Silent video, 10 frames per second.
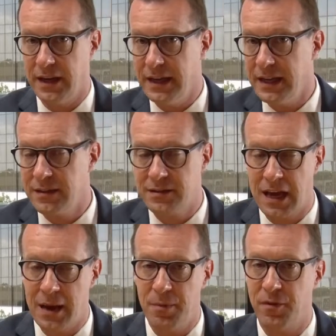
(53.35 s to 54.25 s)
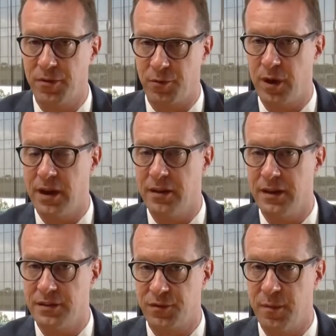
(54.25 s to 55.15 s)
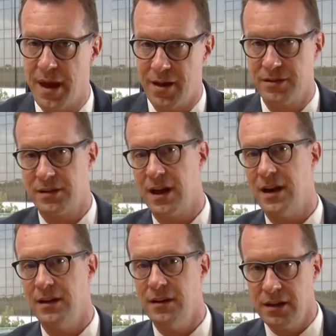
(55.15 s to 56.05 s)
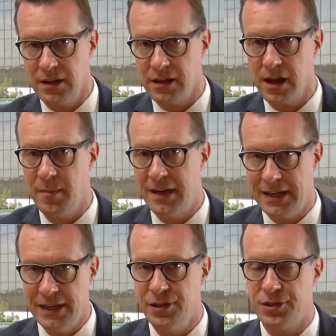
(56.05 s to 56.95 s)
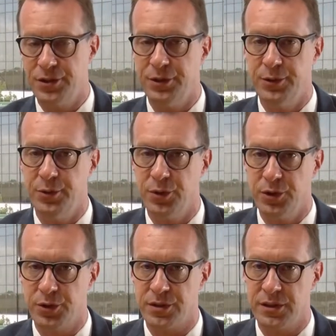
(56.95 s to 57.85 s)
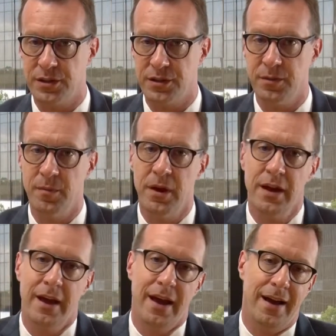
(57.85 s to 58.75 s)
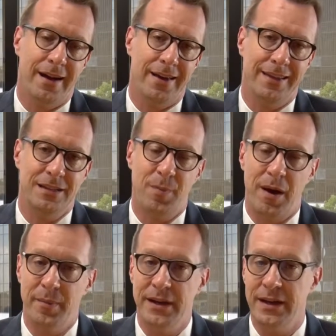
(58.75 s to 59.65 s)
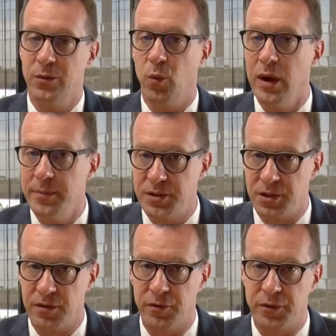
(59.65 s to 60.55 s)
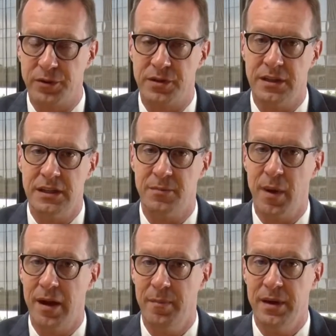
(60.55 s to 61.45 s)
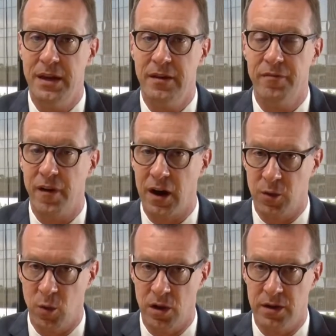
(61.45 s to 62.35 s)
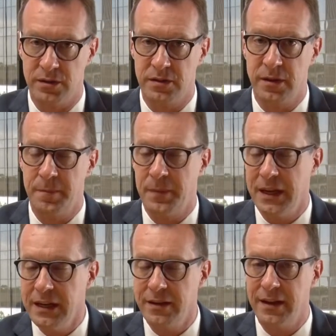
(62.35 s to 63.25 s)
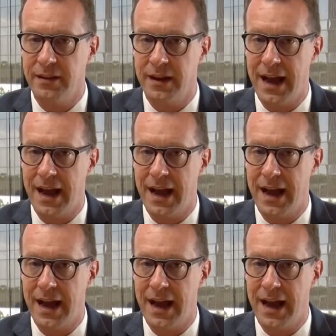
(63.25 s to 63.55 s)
any type of threat that's from the outside coming into your system? Uh, these might be web servers, these might be firewalls, anything that